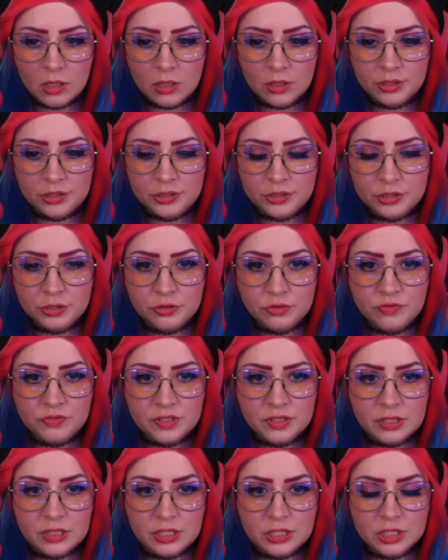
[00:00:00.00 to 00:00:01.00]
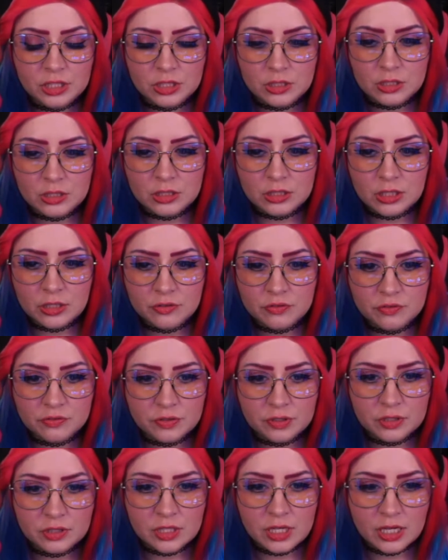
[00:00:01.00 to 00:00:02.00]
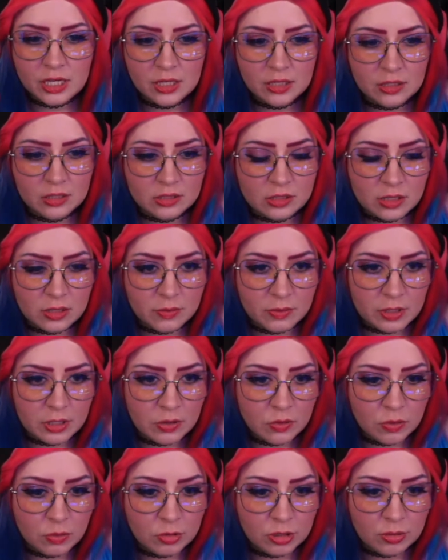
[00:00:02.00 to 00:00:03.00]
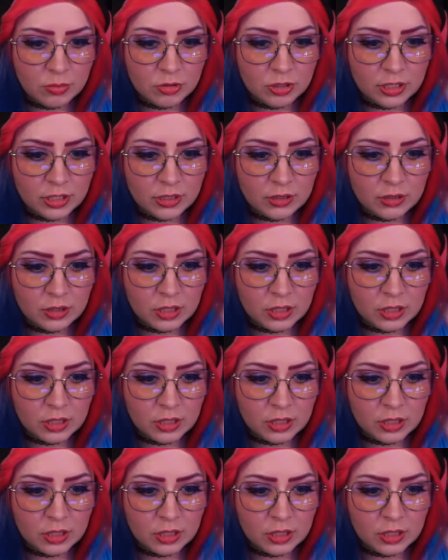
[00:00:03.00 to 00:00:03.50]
Goofy Legion stuff. Is that what I normally bring?